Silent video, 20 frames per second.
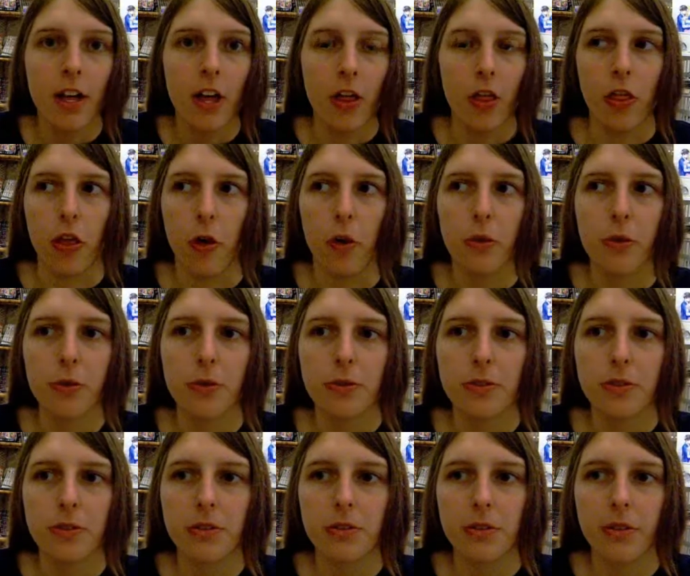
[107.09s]

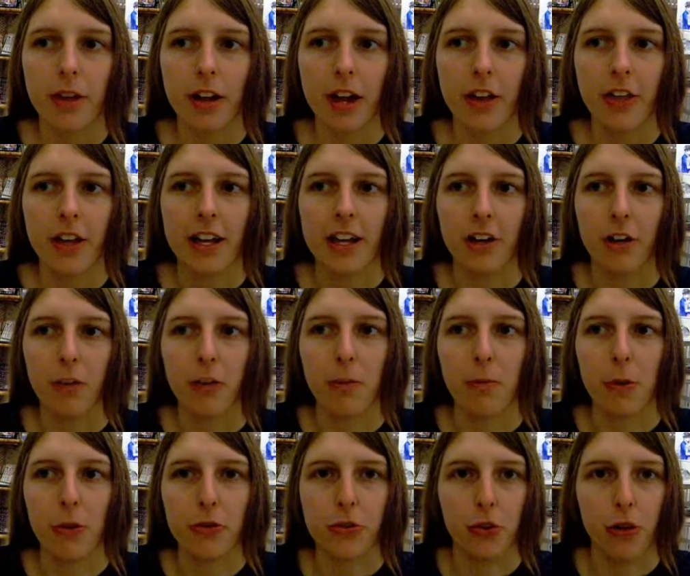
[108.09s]
Those, I think, are the
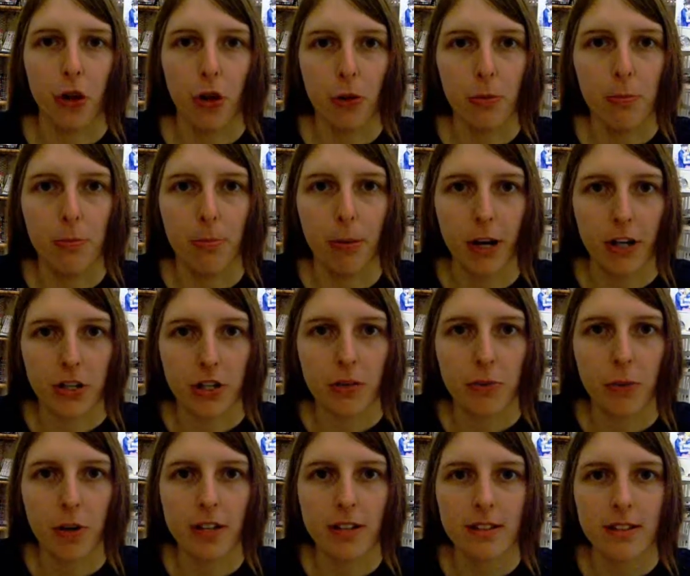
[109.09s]
most low-budget
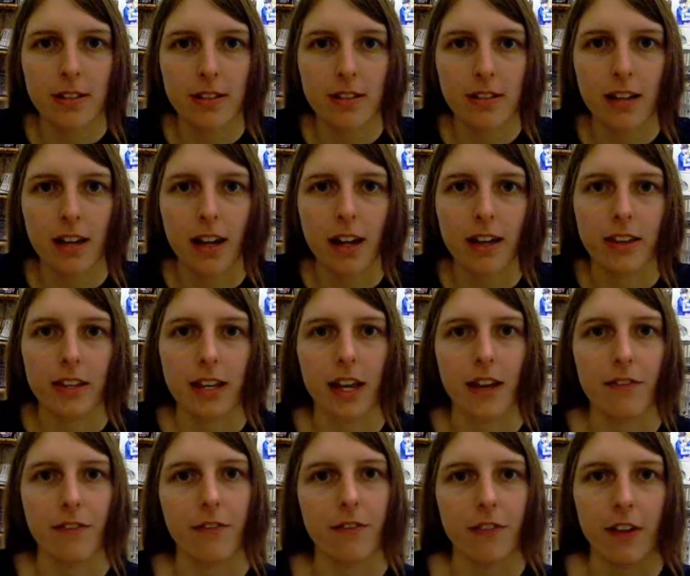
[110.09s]
ones I think
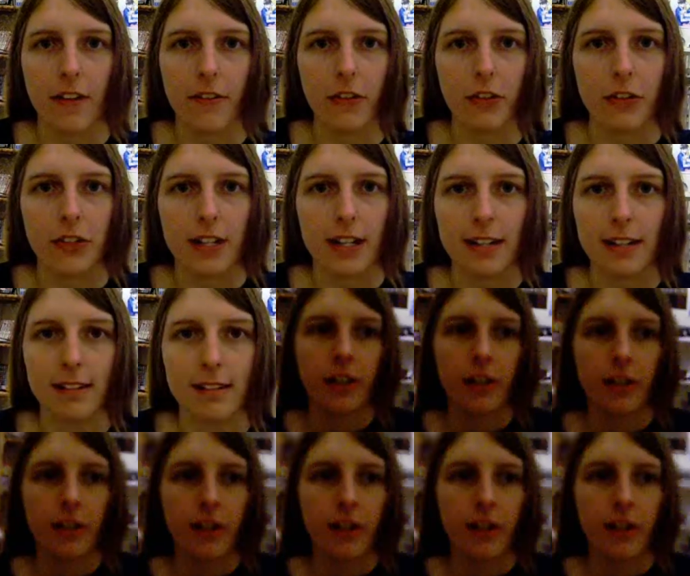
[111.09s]
I've ever seen.